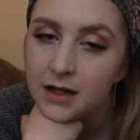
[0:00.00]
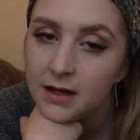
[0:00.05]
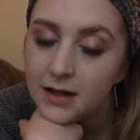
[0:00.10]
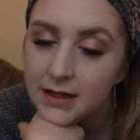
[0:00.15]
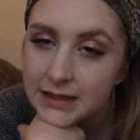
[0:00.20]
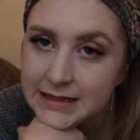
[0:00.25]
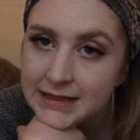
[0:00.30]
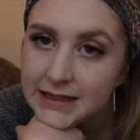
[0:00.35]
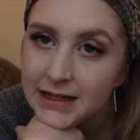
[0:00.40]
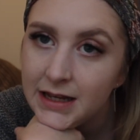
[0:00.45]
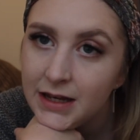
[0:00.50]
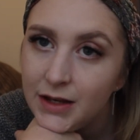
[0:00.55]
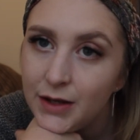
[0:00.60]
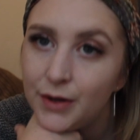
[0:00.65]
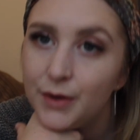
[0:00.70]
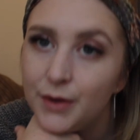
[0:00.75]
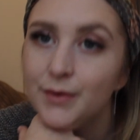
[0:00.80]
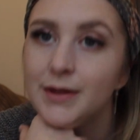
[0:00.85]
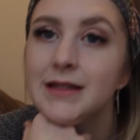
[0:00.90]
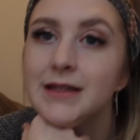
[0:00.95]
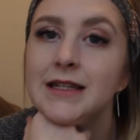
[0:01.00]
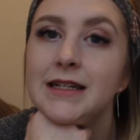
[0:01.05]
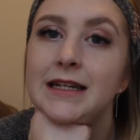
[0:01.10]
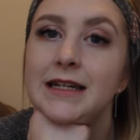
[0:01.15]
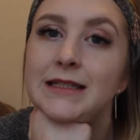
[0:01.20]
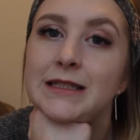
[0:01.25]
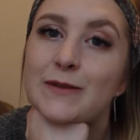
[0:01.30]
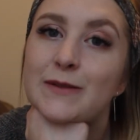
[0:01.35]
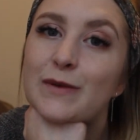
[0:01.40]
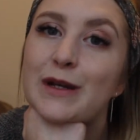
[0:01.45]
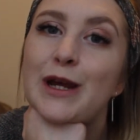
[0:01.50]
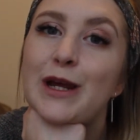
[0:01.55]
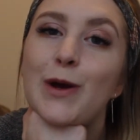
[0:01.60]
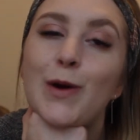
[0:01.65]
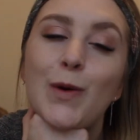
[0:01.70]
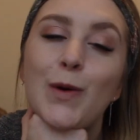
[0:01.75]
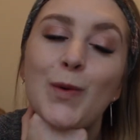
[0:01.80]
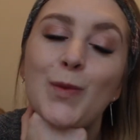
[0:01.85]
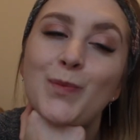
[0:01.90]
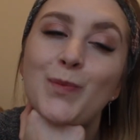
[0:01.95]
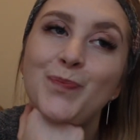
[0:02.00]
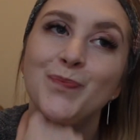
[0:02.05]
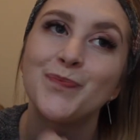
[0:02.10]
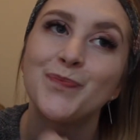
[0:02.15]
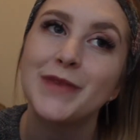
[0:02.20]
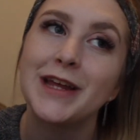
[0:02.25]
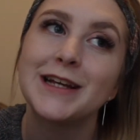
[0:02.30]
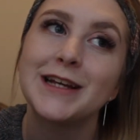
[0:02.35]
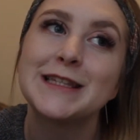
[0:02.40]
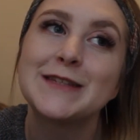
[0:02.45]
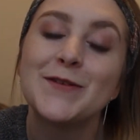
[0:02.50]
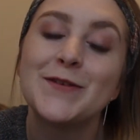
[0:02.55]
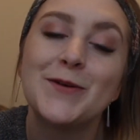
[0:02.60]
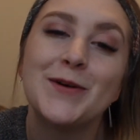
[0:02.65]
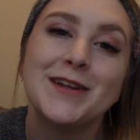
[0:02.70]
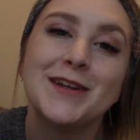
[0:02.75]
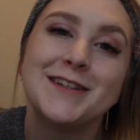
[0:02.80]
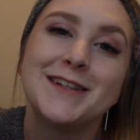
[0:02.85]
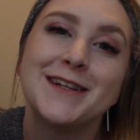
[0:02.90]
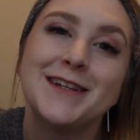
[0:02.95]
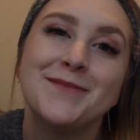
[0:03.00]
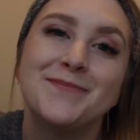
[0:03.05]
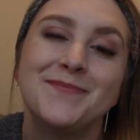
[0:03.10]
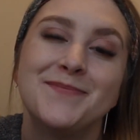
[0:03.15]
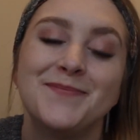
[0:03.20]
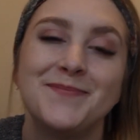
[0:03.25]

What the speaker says: I'll see you in the next video. Thanks for watching.